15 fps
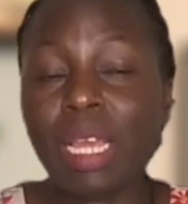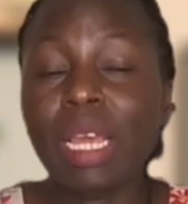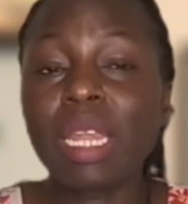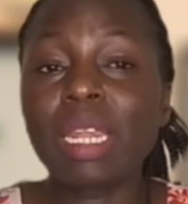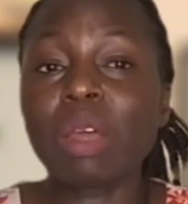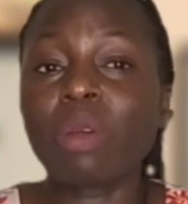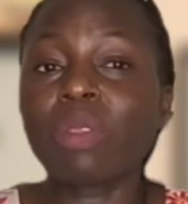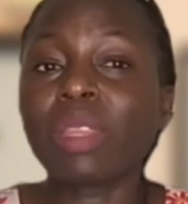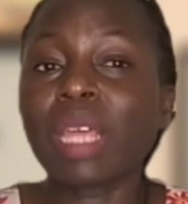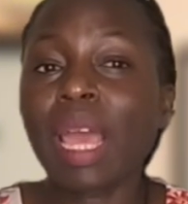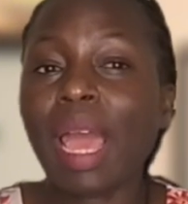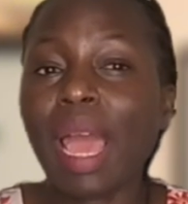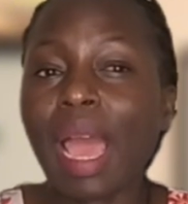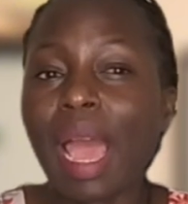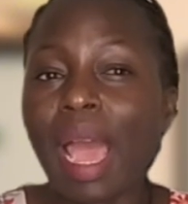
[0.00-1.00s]
Now,
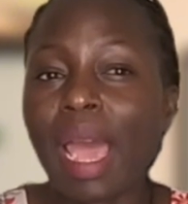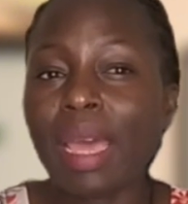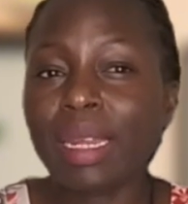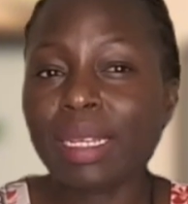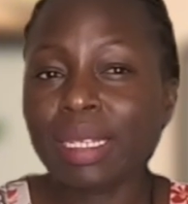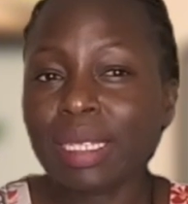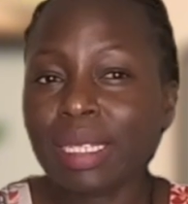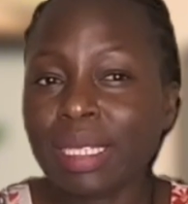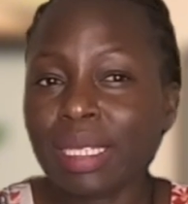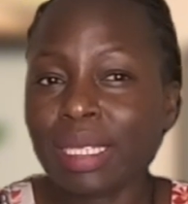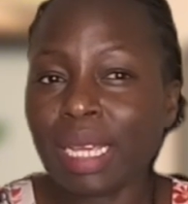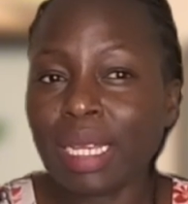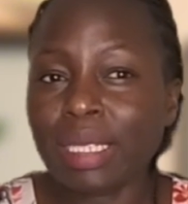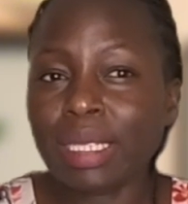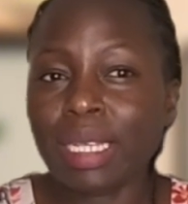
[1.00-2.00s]
there are
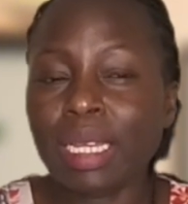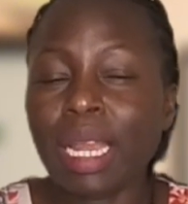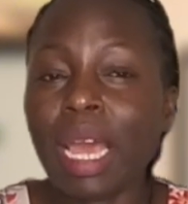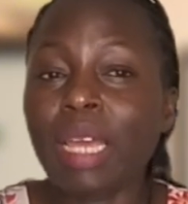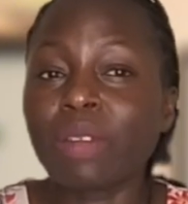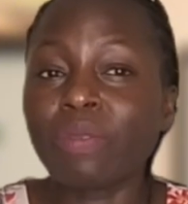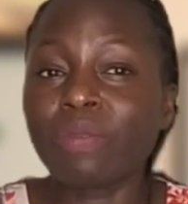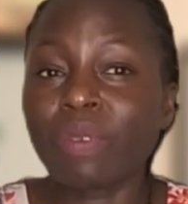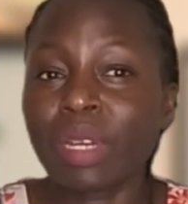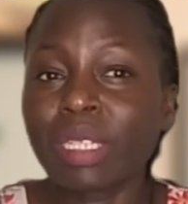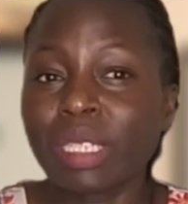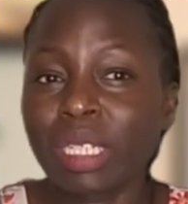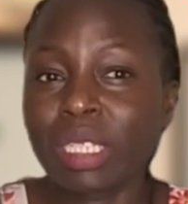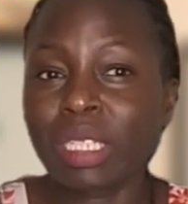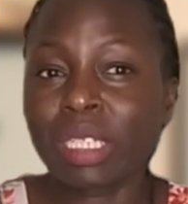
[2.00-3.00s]
certain
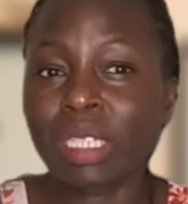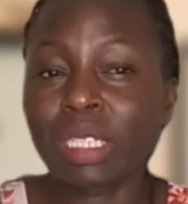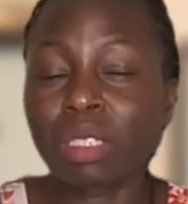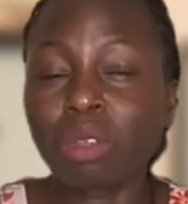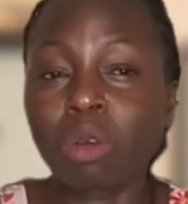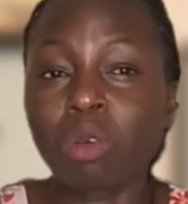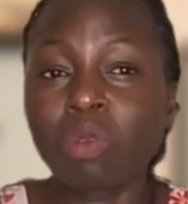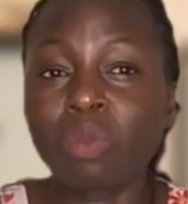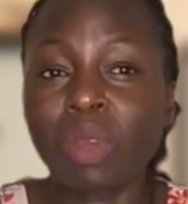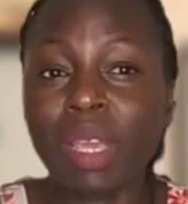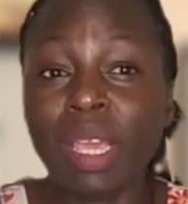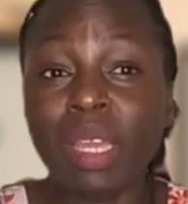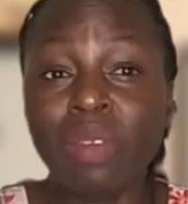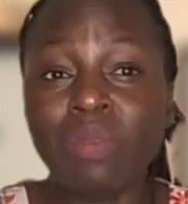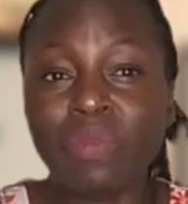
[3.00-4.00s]
advantages of
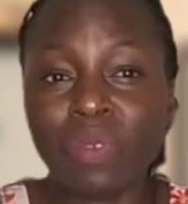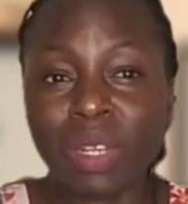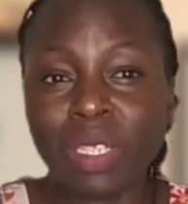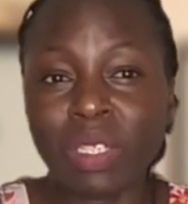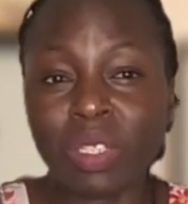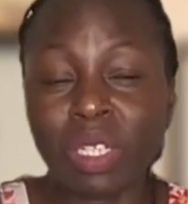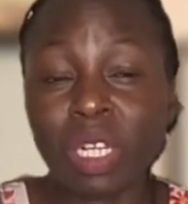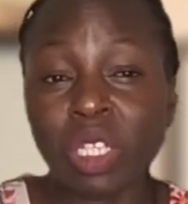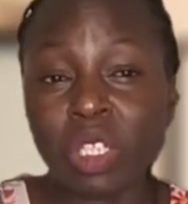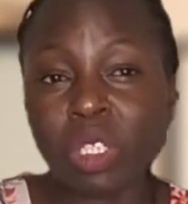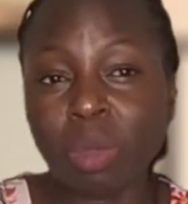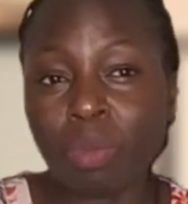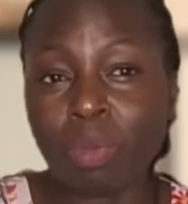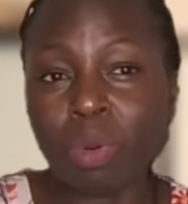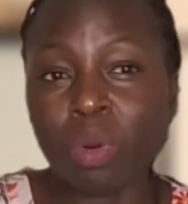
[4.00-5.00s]
infrastructure
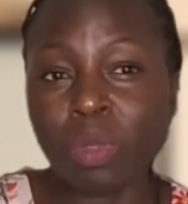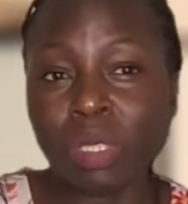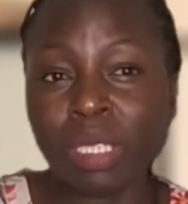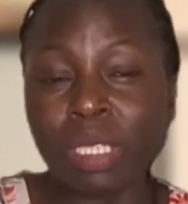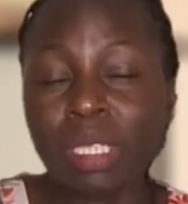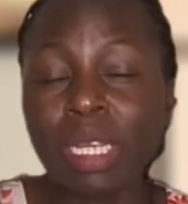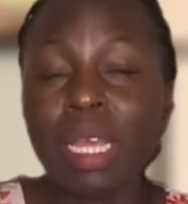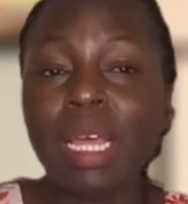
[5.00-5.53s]
bonds